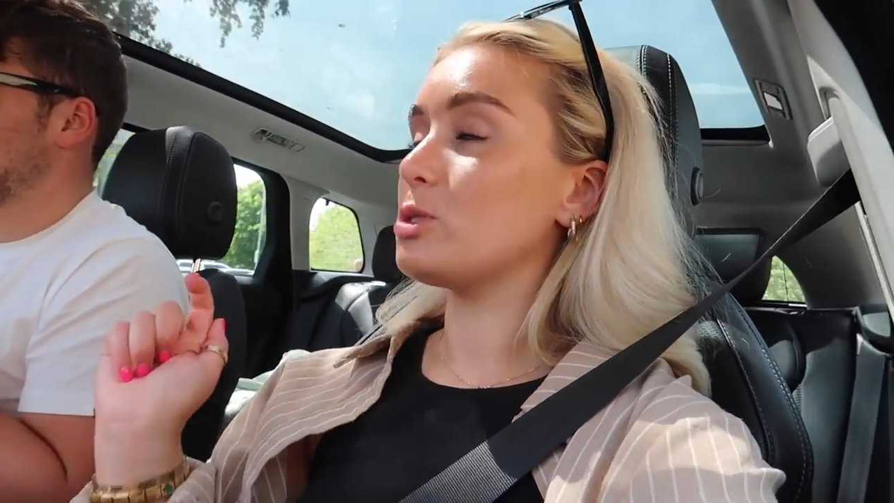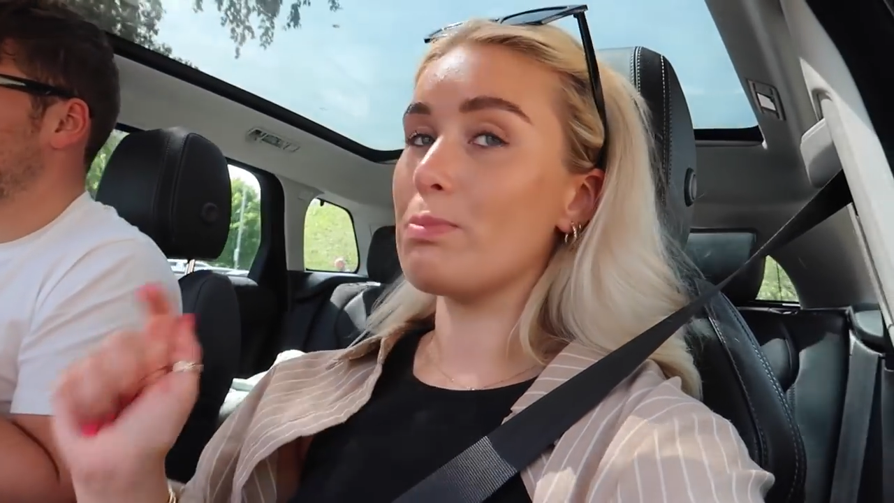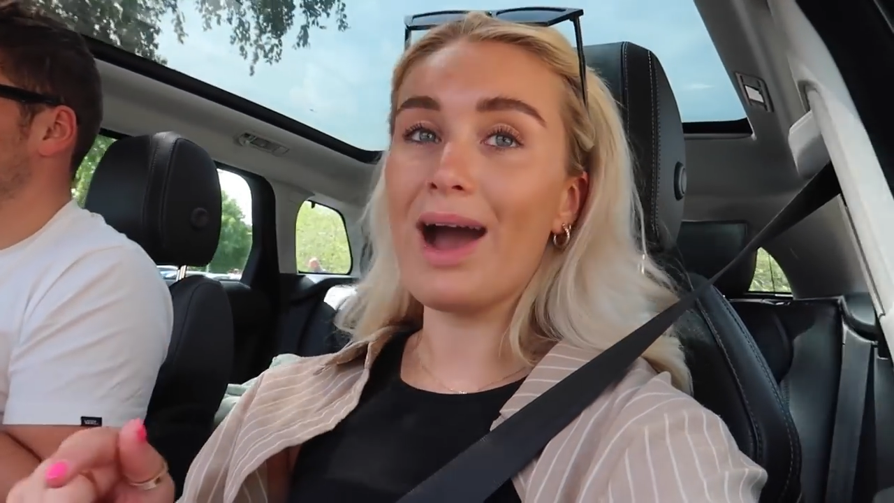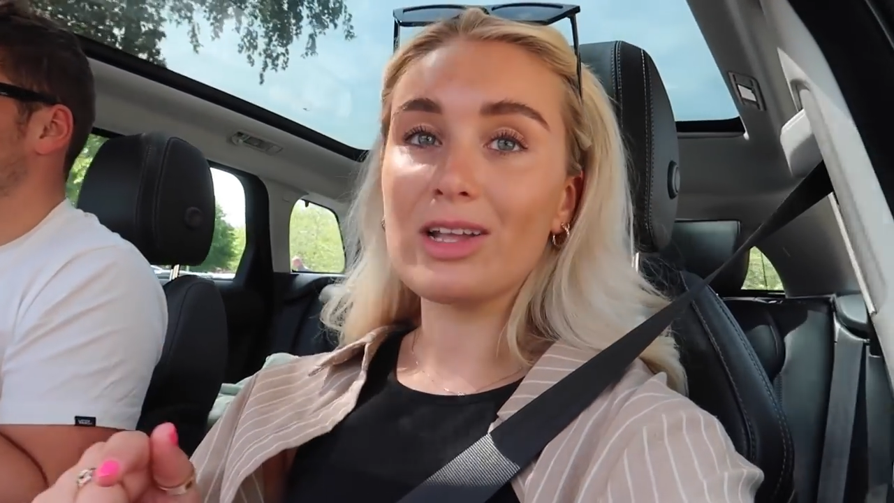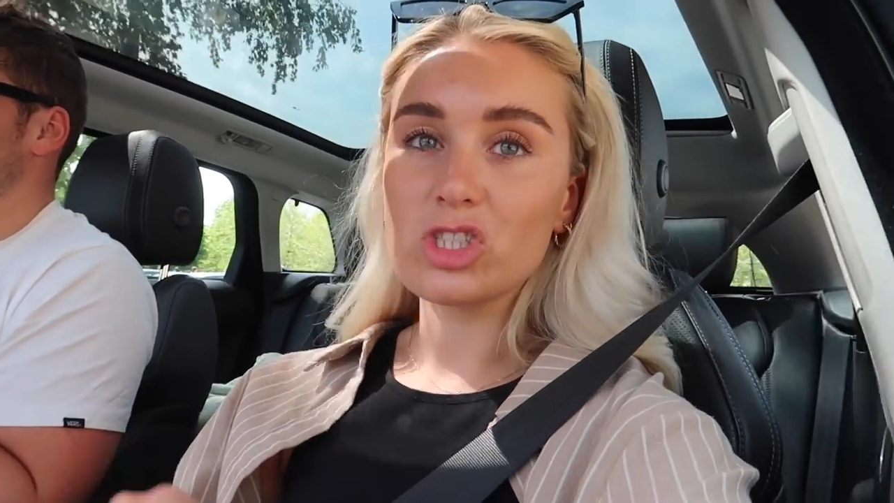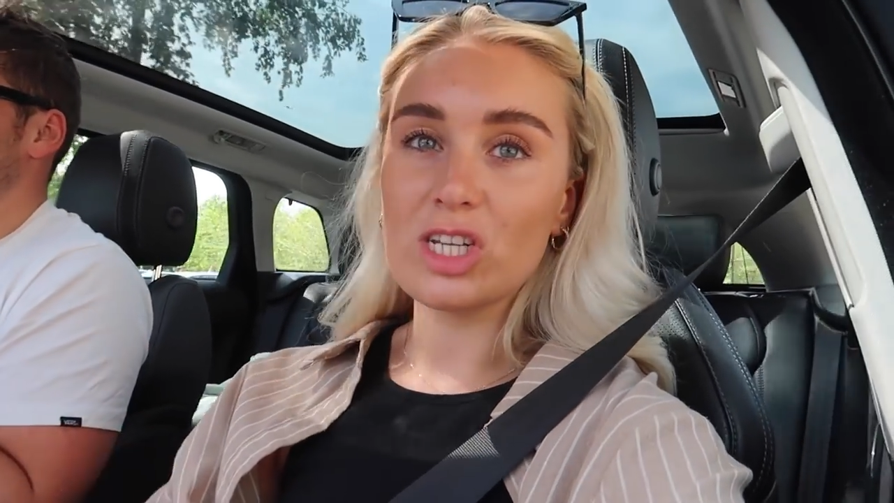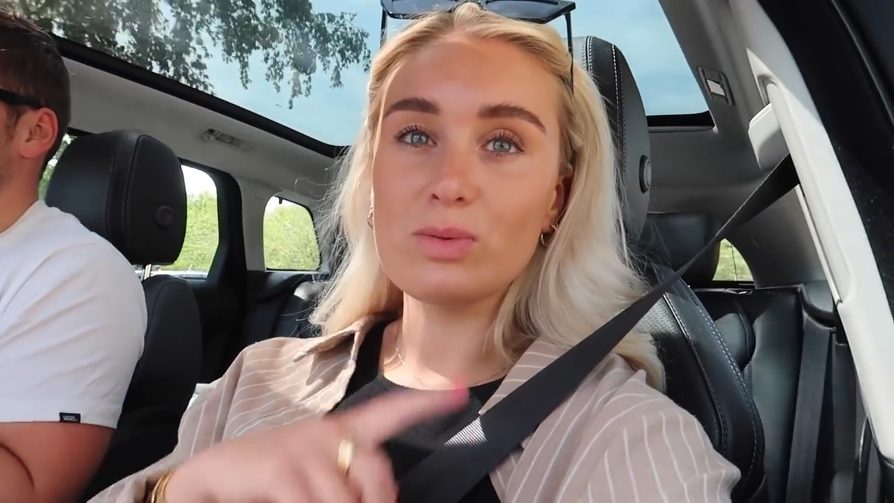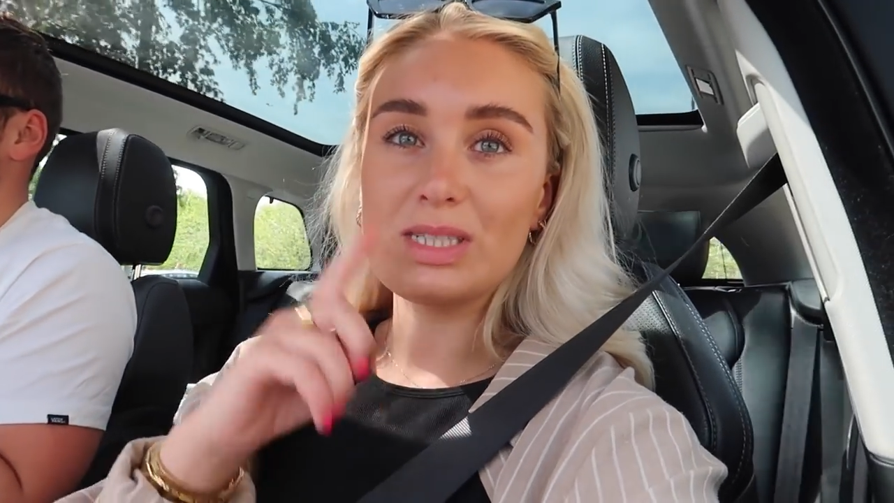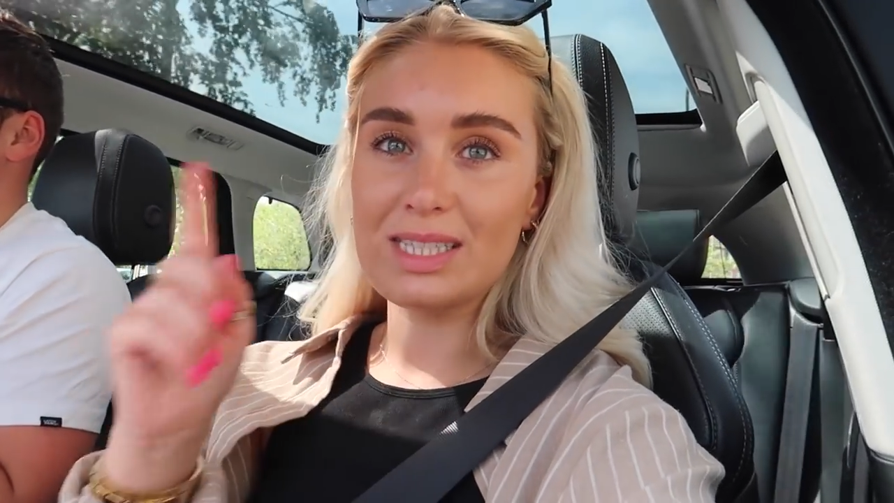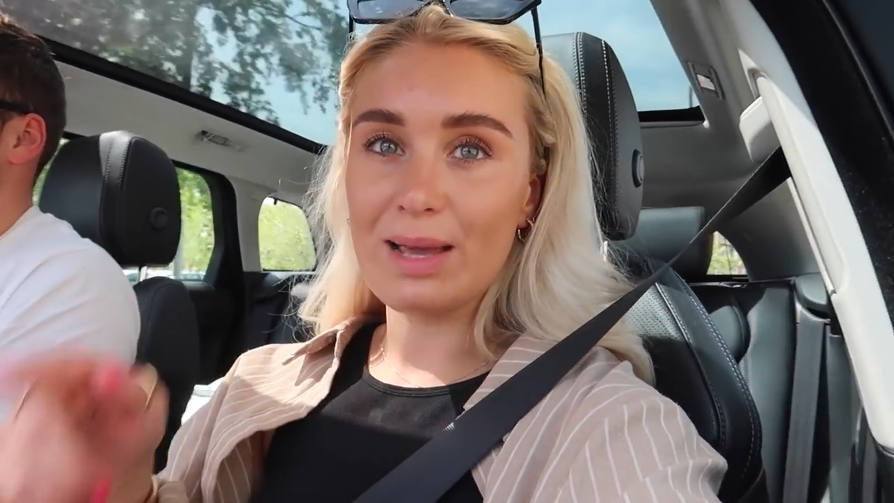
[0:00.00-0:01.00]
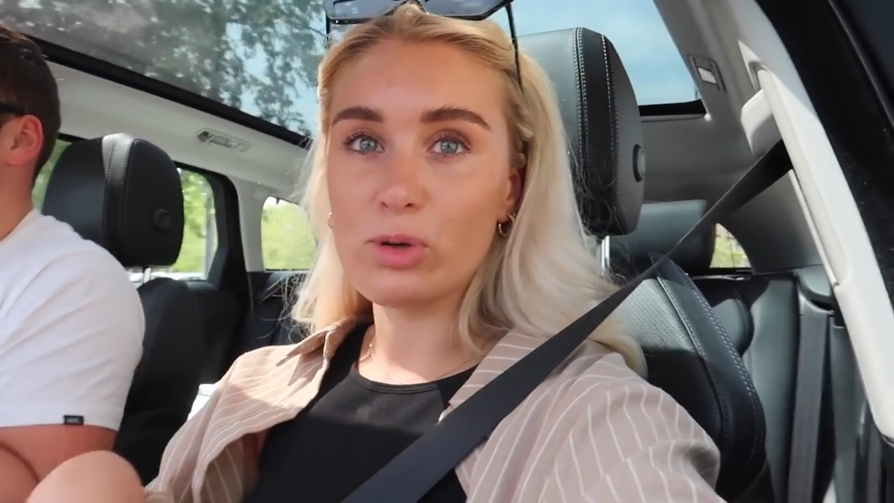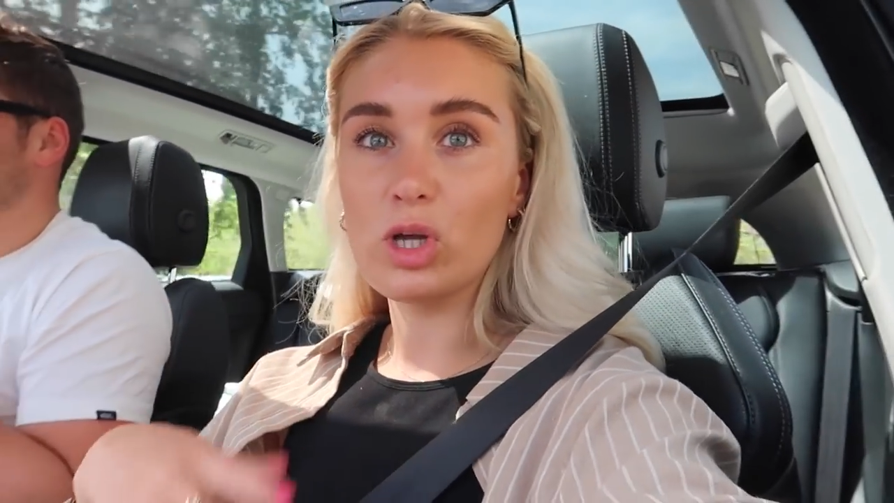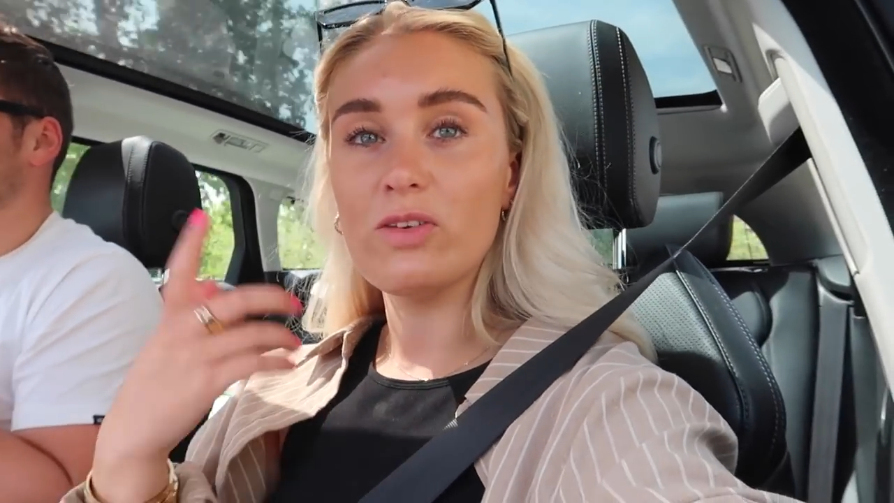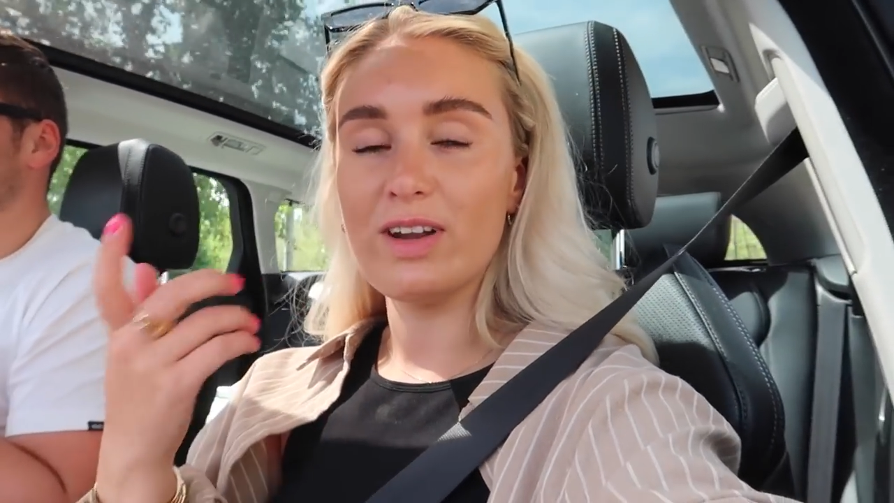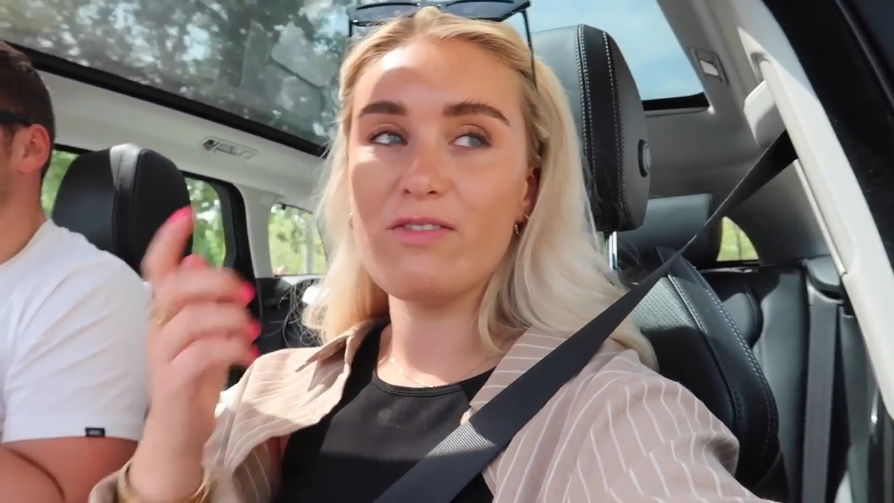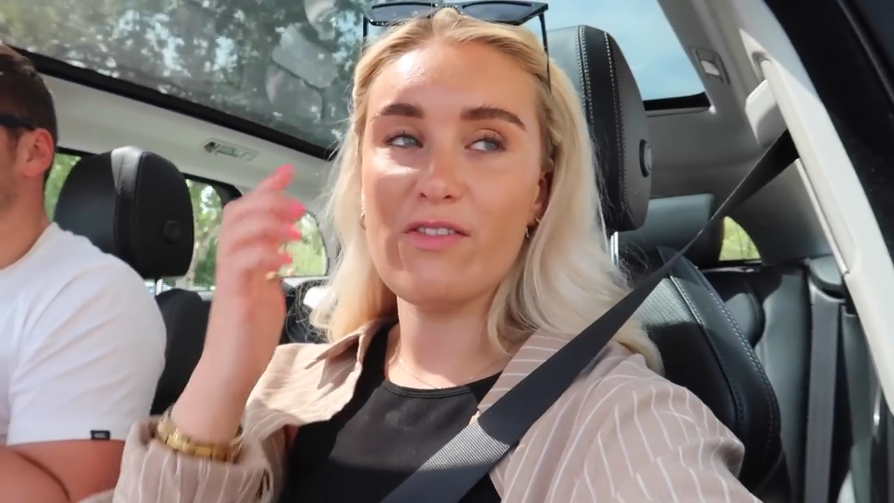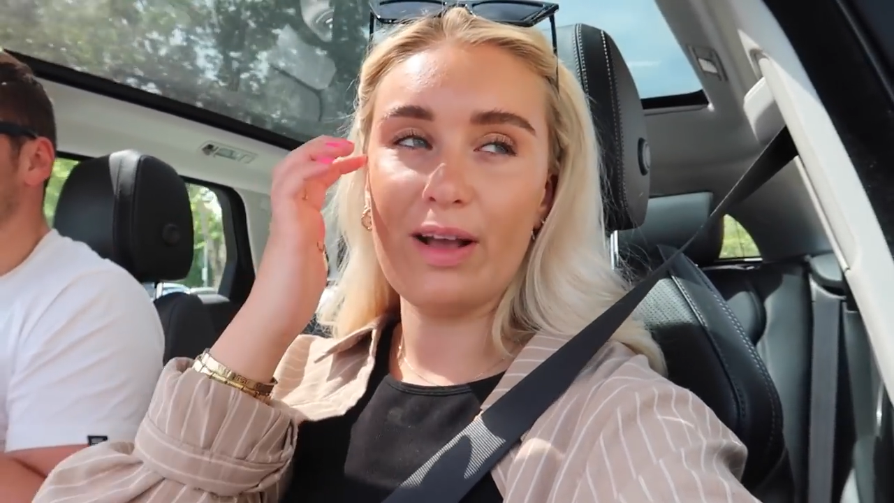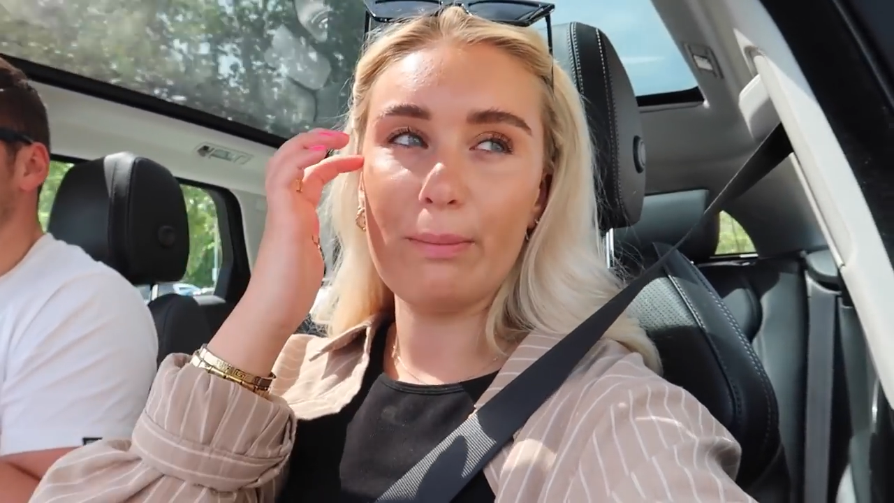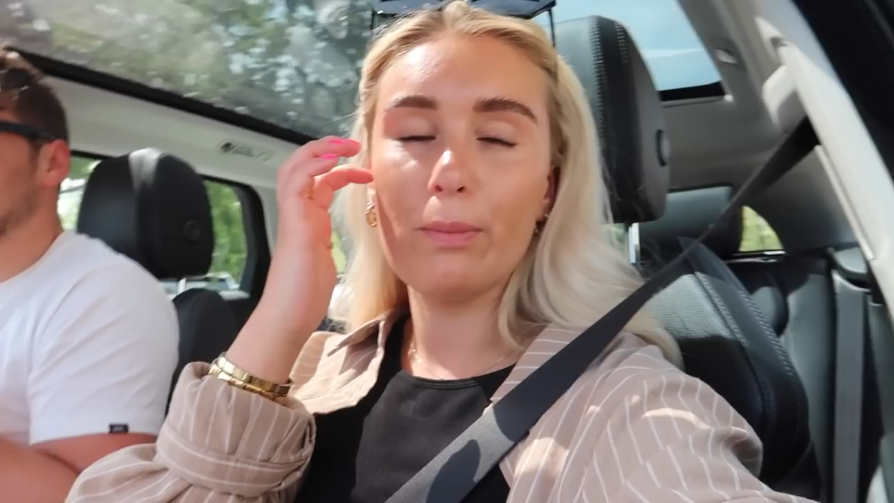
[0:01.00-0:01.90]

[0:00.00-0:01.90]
which matched and it was the same colour and everything.